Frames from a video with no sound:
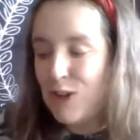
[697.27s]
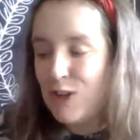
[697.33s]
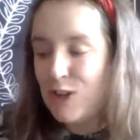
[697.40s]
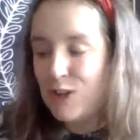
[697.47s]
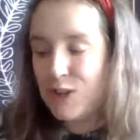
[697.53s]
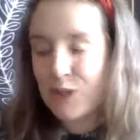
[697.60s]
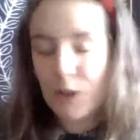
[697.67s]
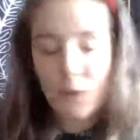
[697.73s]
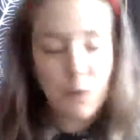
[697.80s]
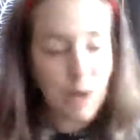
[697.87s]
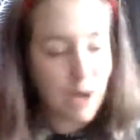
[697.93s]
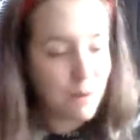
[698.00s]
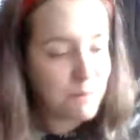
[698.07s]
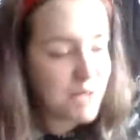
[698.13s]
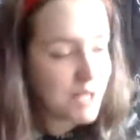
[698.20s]
So
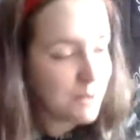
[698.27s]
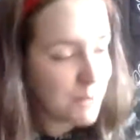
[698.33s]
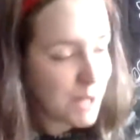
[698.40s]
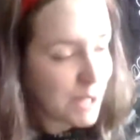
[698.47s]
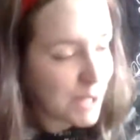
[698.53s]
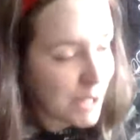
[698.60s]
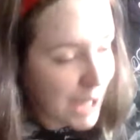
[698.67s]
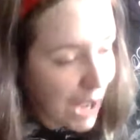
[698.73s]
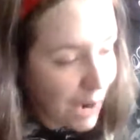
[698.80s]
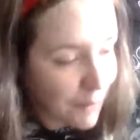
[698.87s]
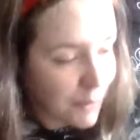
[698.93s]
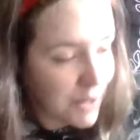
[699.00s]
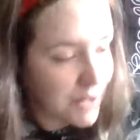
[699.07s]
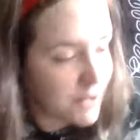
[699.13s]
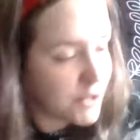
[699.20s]
come to me
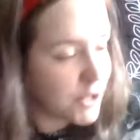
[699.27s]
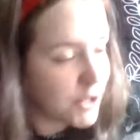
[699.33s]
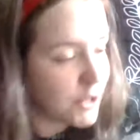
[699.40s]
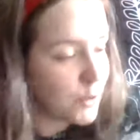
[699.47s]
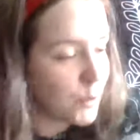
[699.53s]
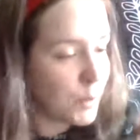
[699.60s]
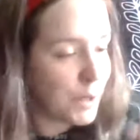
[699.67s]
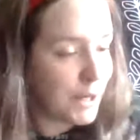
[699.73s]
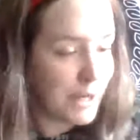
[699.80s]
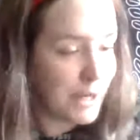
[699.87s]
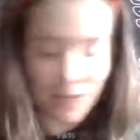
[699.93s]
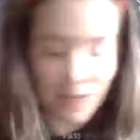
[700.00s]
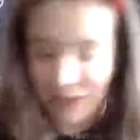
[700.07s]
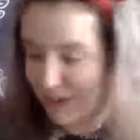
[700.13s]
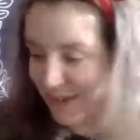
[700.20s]
now, each
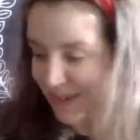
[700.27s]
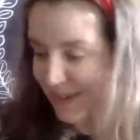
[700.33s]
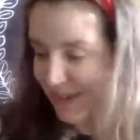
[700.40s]
ingredient,